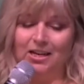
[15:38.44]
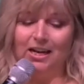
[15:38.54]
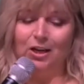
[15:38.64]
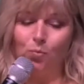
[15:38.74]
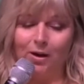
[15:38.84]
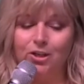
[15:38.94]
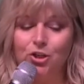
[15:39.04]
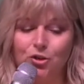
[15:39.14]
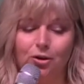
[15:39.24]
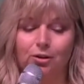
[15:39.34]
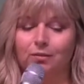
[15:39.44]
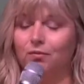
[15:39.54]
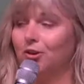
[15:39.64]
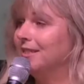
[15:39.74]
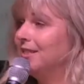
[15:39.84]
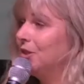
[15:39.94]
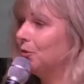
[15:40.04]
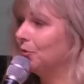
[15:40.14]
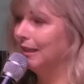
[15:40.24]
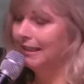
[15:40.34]
In First John verses
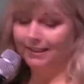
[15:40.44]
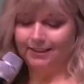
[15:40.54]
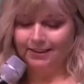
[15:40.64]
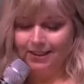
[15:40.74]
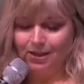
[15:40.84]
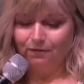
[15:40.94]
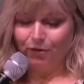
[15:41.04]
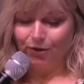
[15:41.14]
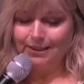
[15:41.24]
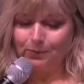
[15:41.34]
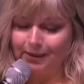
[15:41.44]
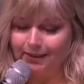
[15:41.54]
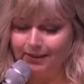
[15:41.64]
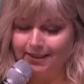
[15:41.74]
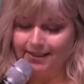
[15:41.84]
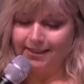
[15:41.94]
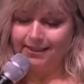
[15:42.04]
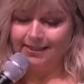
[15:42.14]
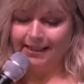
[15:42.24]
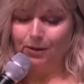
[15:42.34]
three, verse one, it says,
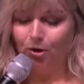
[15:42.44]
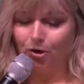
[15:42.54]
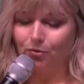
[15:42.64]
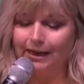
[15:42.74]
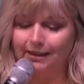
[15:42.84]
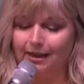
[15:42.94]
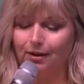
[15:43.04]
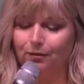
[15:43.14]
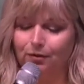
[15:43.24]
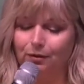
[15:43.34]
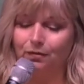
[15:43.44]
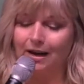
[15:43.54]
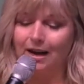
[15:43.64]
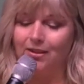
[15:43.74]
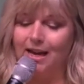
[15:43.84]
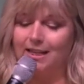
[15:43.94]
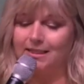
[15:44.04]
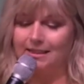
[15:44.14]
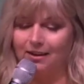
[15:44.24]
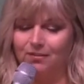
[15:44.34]
see what great love the Father
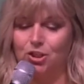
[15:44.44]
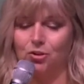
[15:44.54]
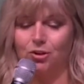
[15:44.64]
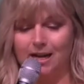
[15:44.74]
has lavished on